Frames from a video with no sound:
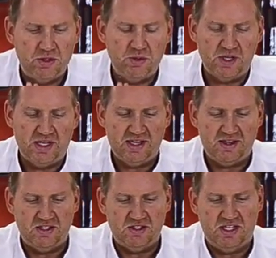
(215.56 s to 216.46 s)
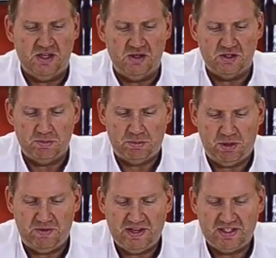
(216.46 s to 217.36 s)
you can get these gears
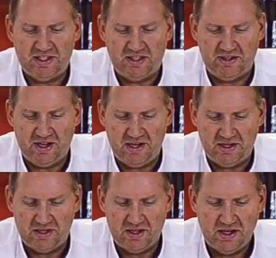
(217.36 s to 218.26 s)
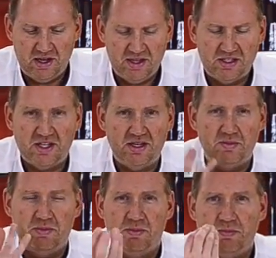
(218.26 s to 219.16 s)
perfectly aligned. That's going to
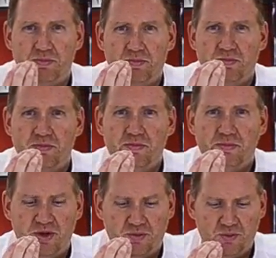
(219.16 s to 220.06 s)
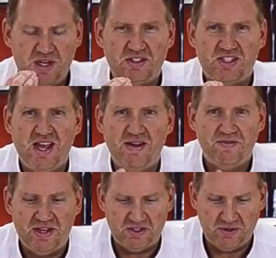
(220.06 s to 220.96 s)
put a real tight
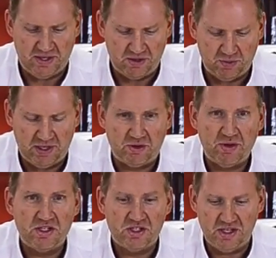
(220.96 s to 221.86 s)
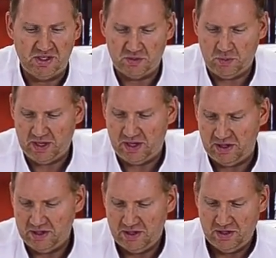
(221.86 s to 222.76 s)
fit so they can really crush things well.
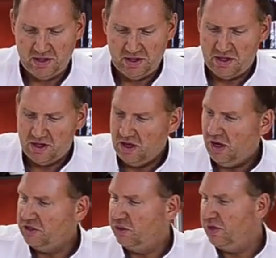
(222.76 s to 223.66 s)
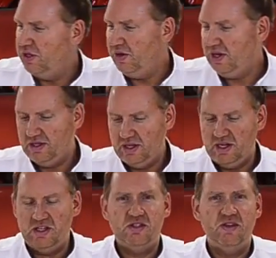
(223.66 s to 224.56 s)
Also worth noting, it
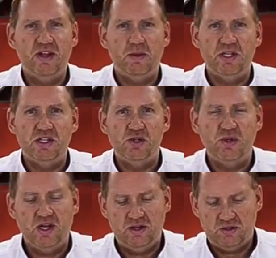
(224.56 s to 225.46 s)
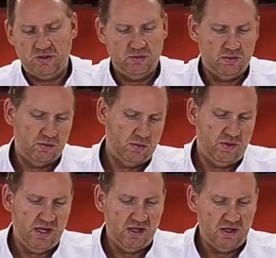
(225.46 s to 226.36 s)
is available in two colors,
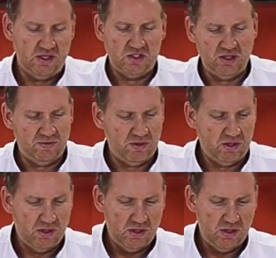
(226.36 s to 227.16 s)
red and silver,